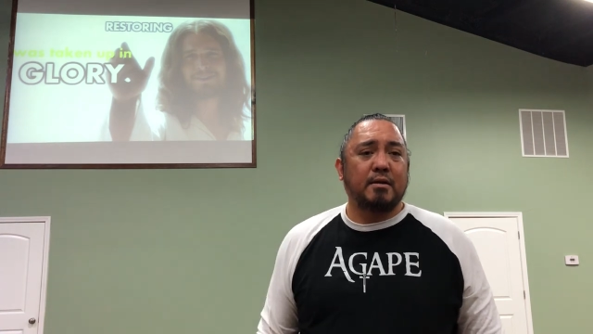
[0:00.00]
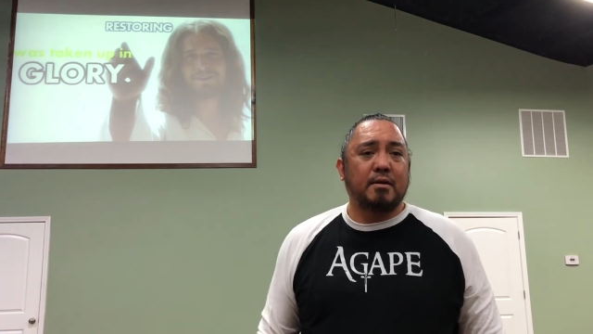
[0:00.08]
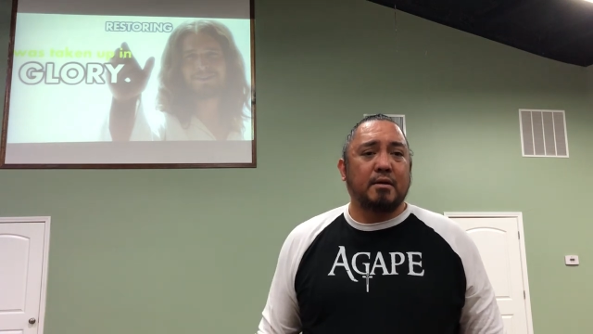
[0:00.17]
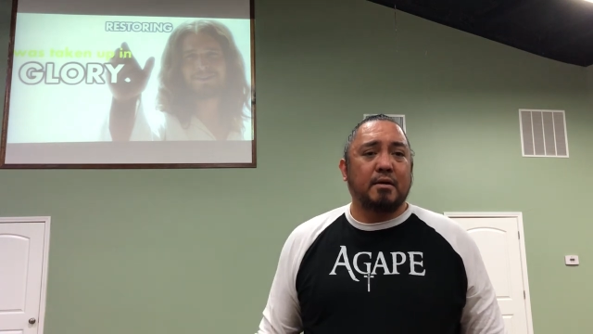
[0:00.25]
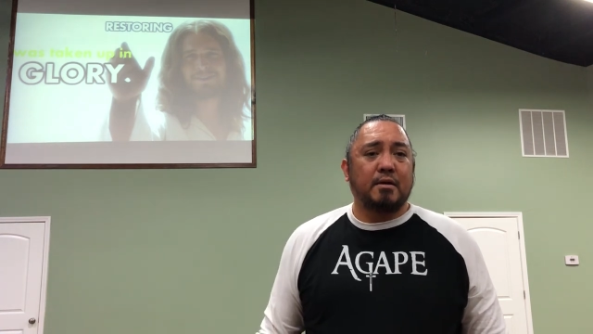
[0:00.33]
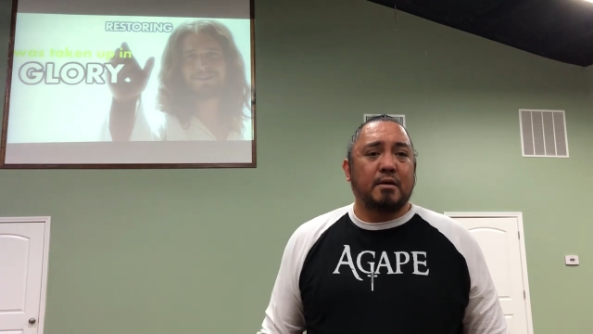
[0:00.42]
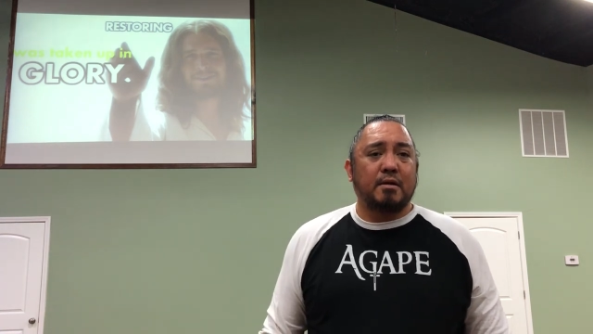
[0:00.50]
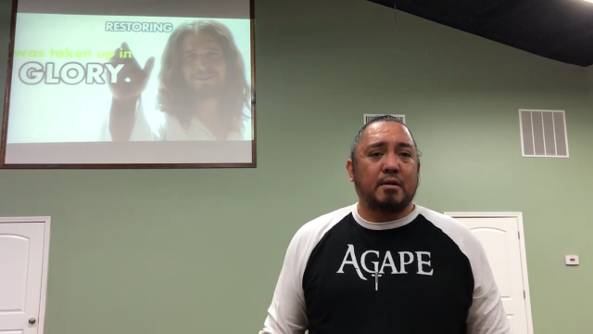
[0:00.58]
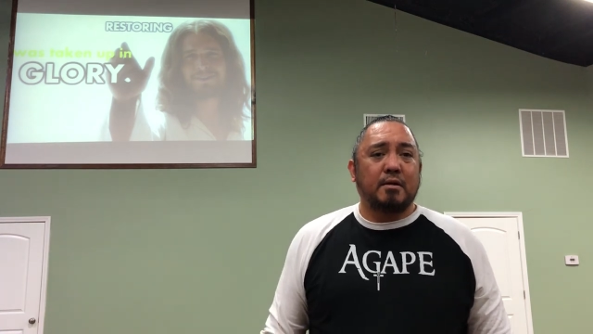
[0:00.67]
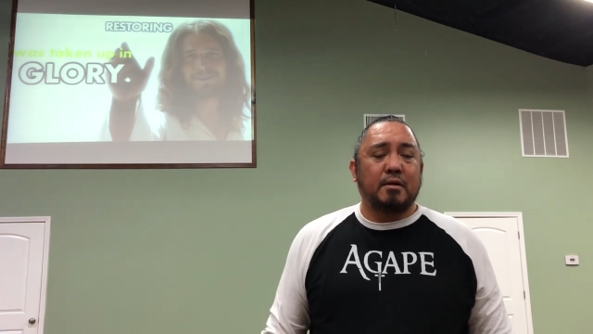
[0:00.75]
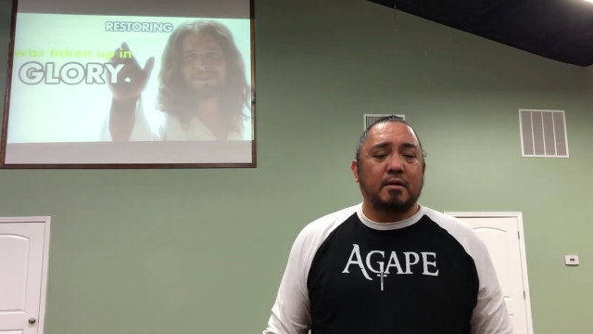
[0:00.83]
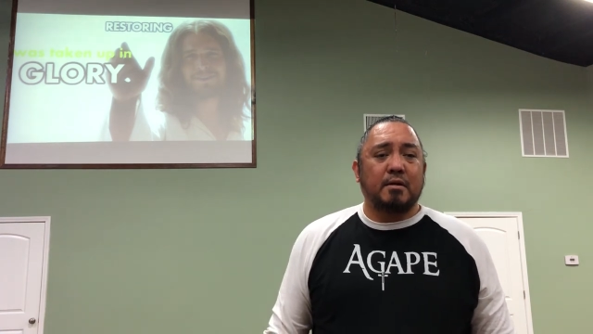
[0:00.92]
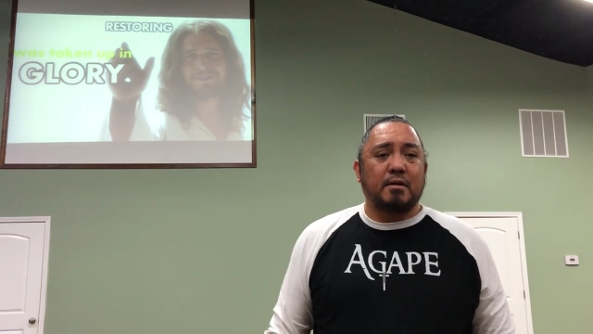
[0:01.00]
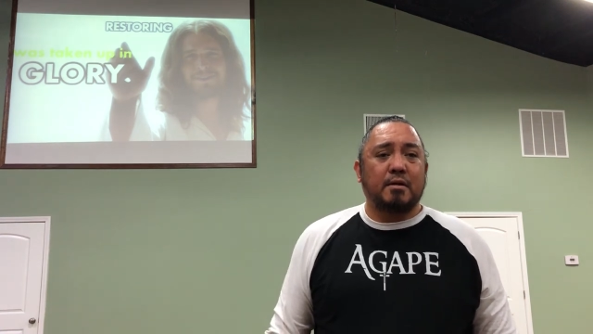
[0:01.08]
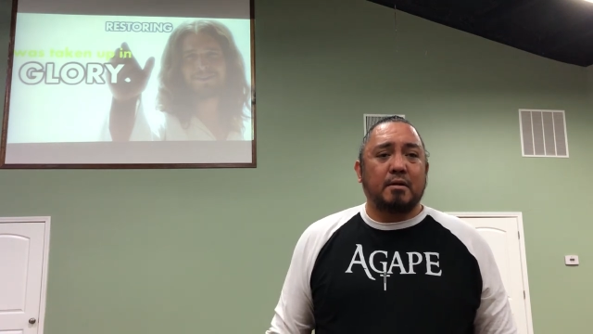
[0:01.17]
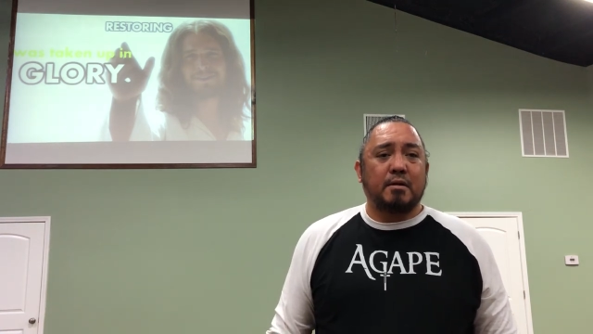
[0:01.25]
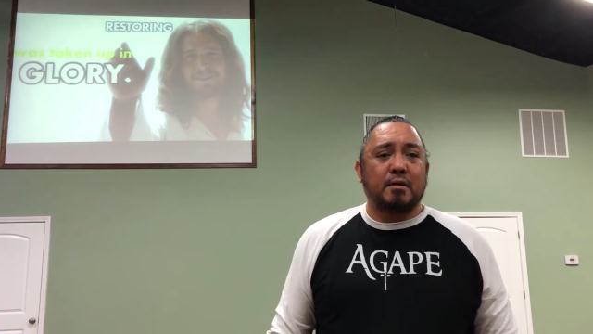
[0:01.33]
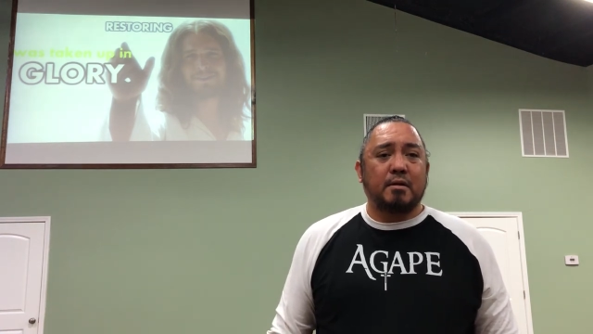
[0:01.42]

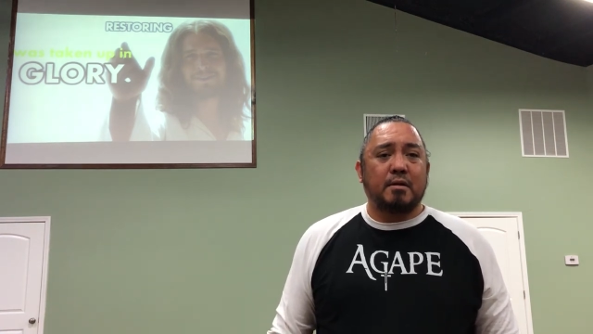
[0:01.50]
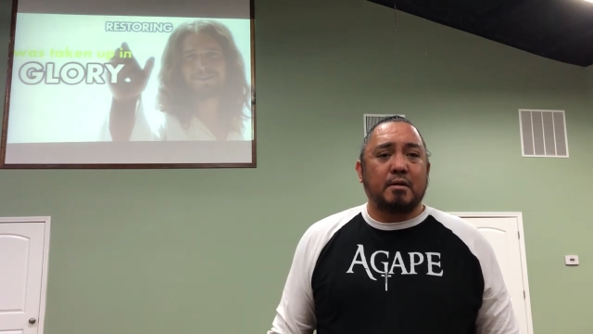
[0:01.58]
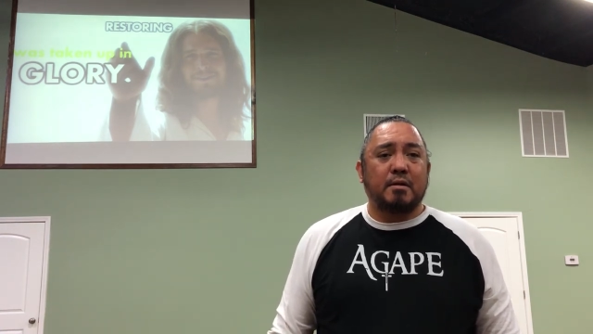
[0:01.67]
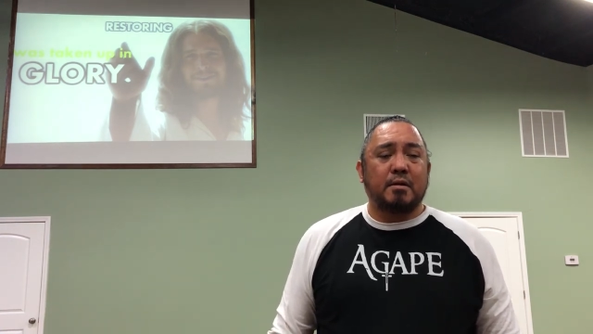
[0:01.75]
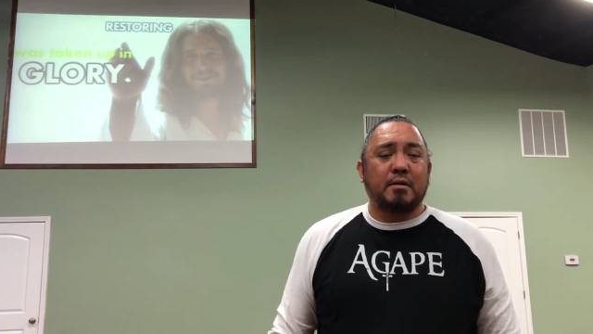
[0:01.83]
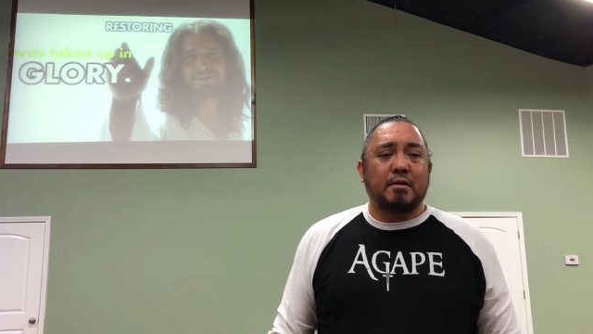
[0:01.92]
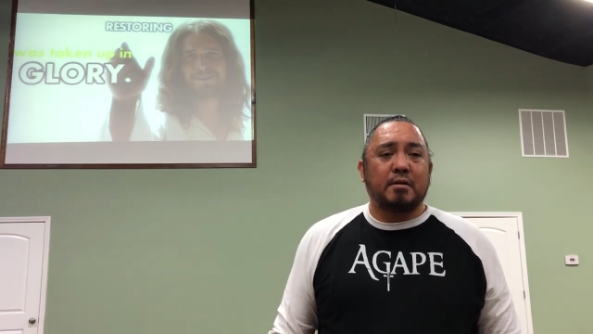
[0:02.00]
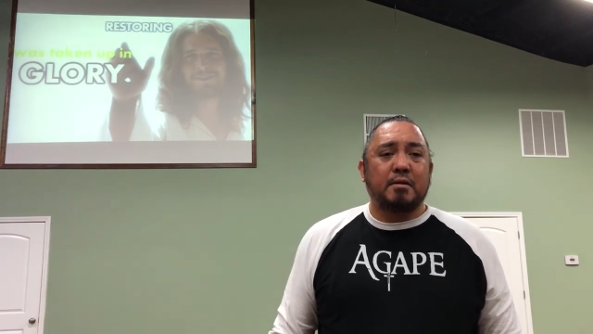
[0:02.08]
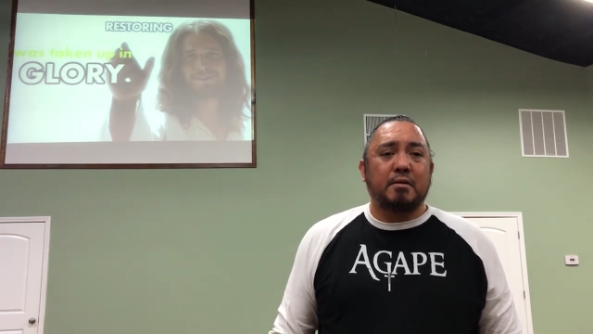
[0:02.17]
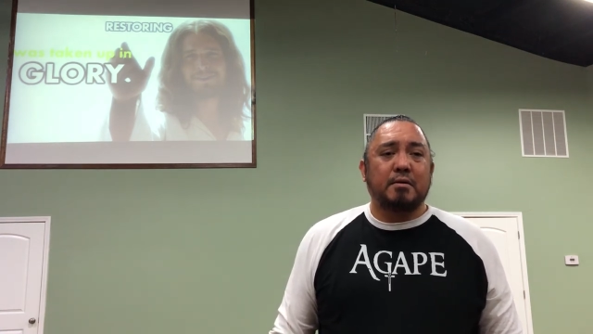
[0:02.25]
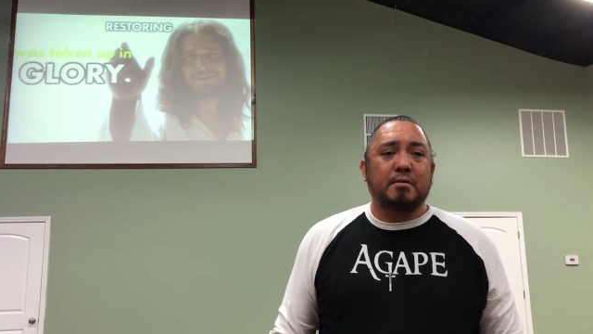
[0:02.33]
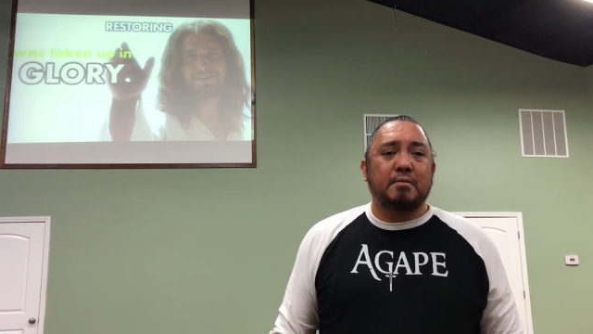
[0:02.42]
[no speech]